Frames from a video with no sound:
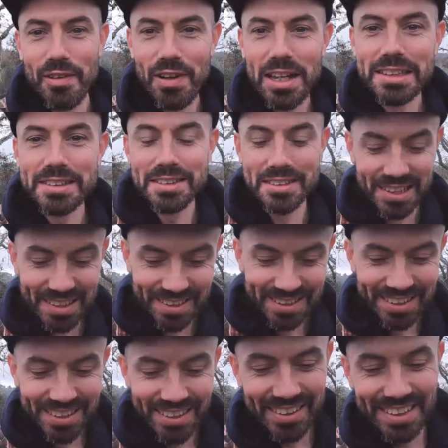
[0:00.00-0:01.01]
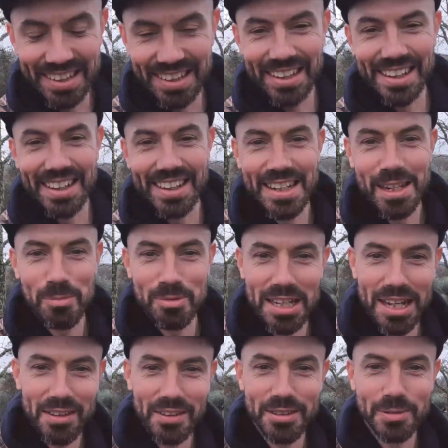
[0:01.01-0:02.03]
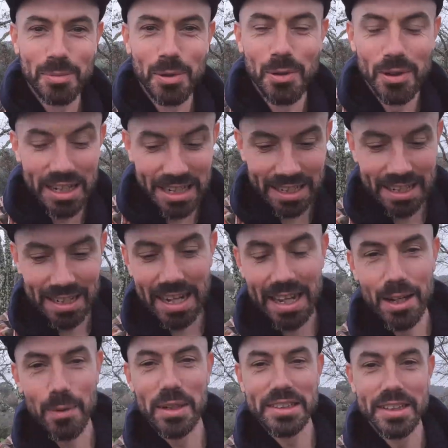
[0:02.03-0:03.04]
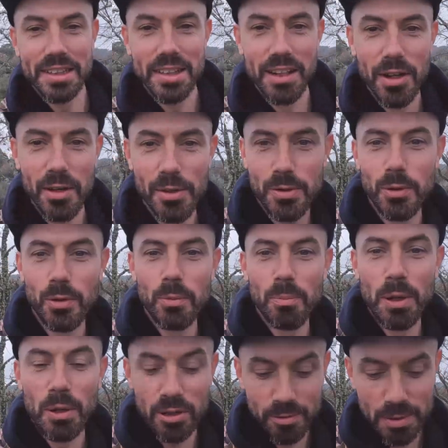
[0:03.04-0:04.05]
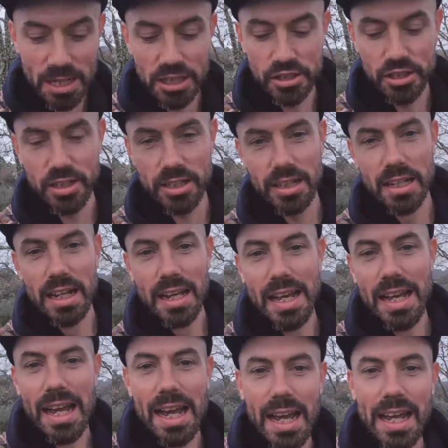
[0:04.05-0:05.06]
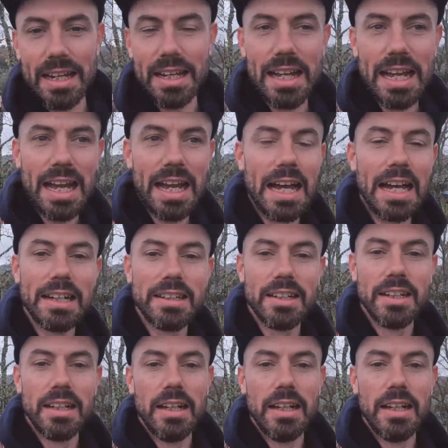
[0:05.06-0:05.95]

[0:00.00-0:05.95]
events, I nipped out this morning and I went to the local builder's merchant and I had